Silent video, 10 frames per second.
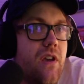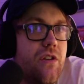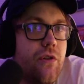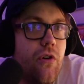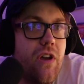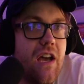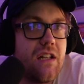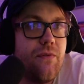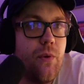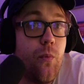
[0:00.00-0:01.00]
You can only
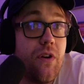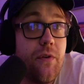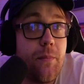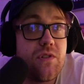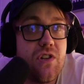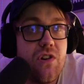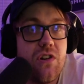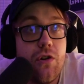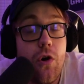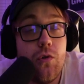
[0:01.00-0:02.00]
activate one of it per
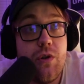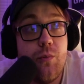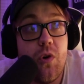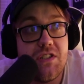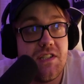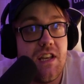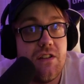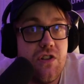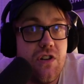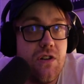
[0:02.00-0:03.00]
turn and only once
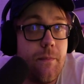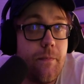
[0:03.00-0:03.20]
that turn.